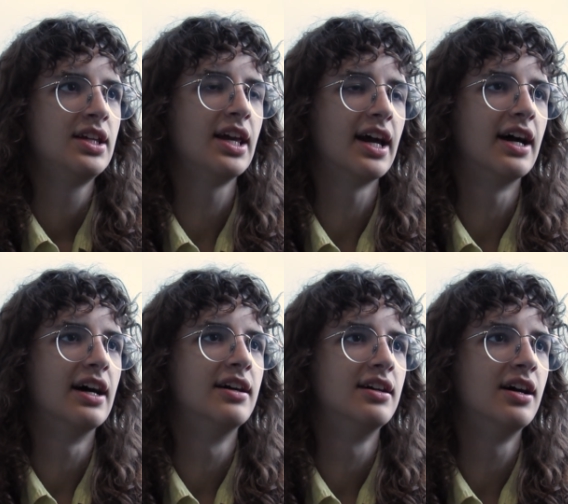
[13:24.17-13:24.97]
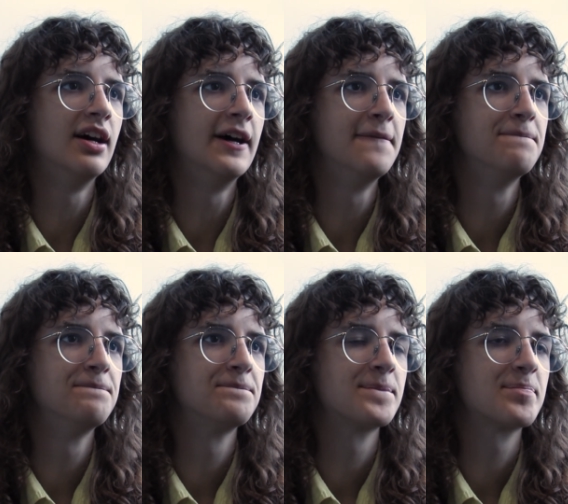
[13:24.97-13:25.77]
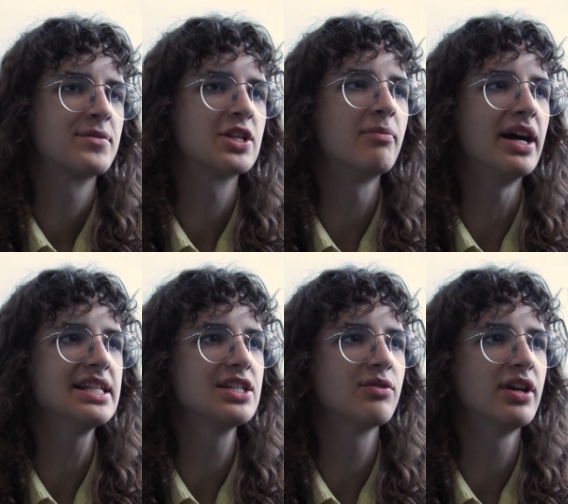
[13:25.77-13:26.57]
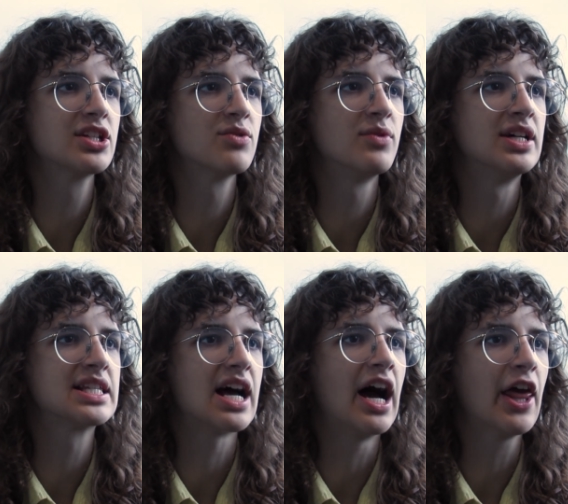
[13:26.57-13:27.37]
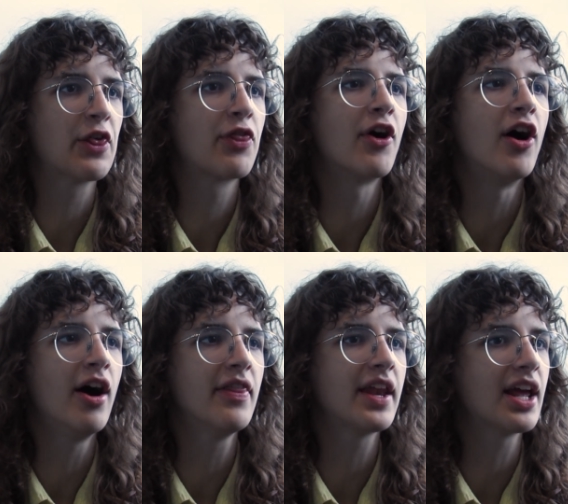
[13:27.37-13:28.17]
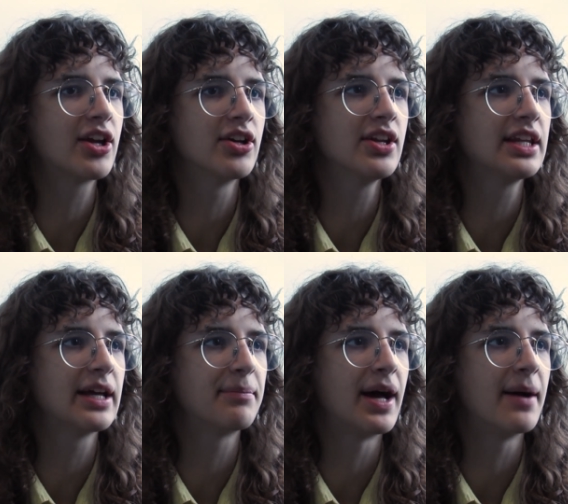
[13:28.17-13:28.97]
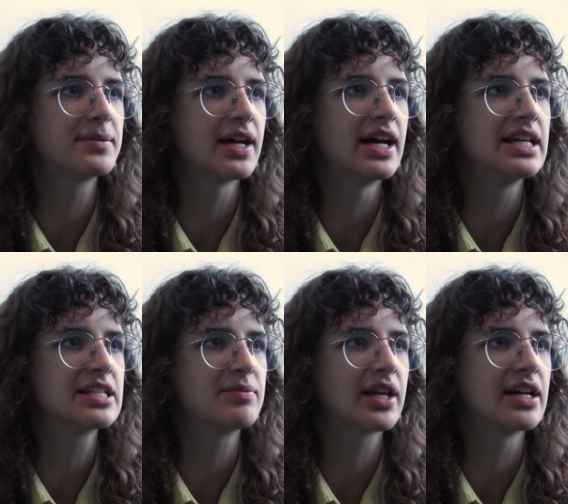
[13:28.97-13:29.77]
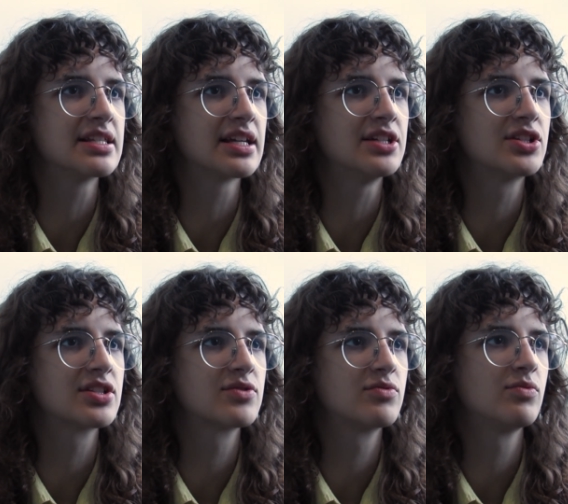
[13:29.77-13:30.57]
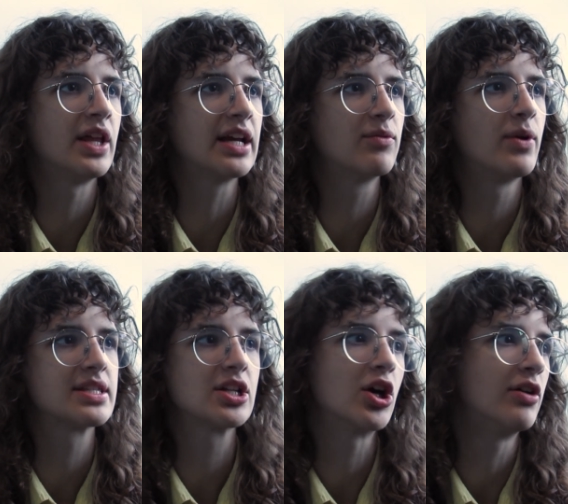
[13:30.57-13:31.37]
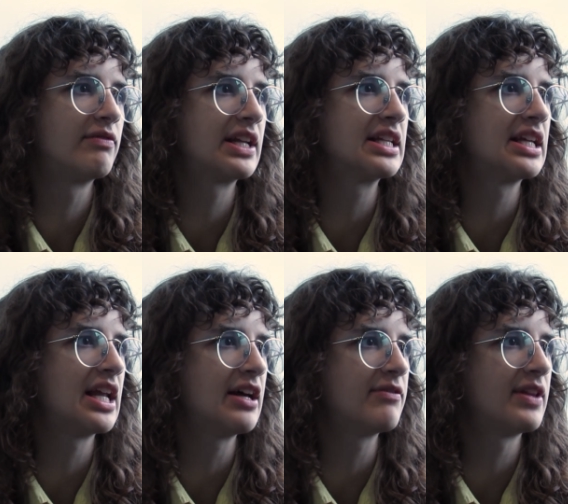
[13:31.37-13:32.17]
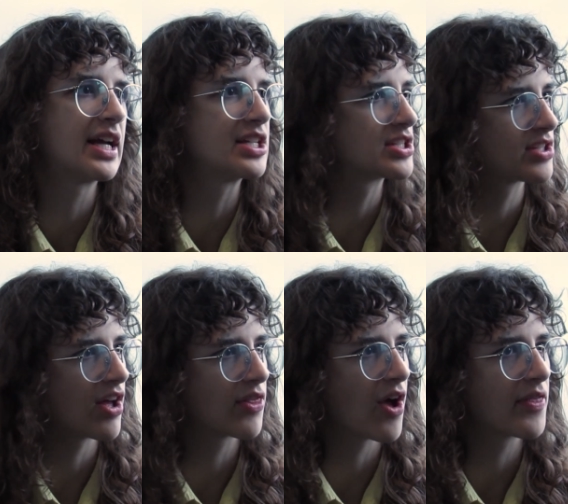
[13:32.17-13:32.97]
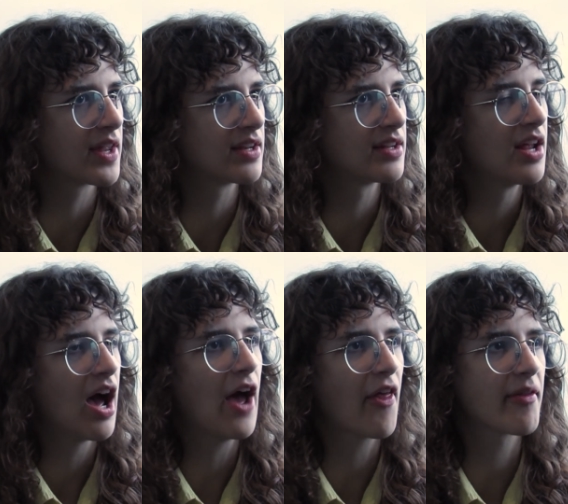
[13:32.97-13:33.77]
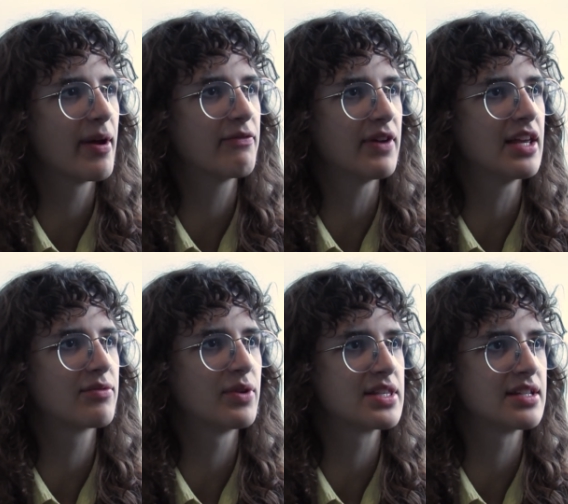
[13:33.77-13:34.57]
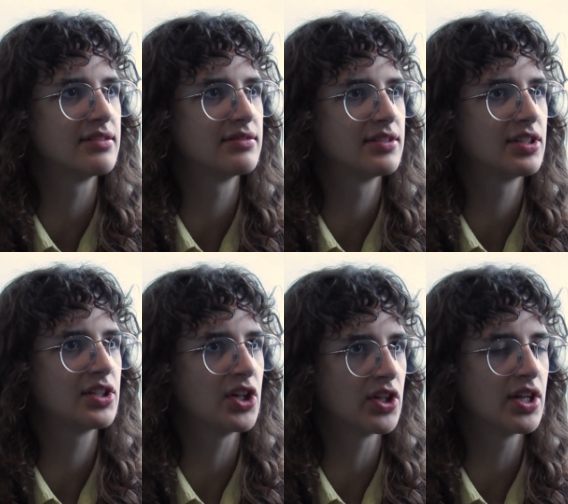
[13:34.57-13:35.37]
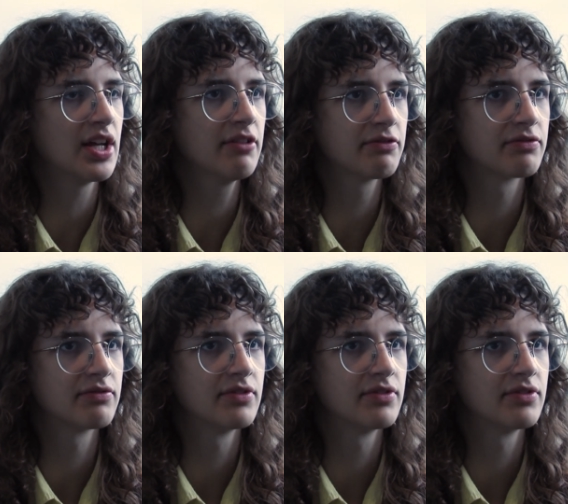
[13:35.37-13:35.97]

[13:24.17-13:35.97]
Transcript: Yeah. Um. So my situation was I thought that I couldn't get baptized because I just like wasn't confident enough. Like I just thought thought that I thought that my faith wasn't good enough.